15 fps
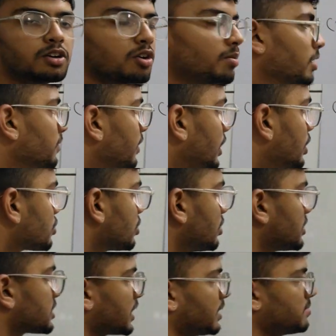the common values on
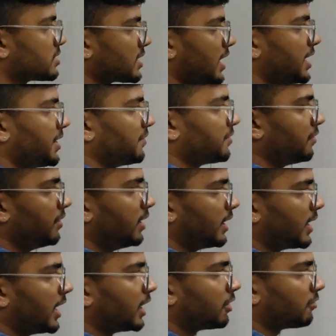the same side, we will
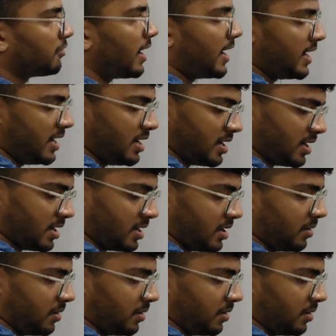get y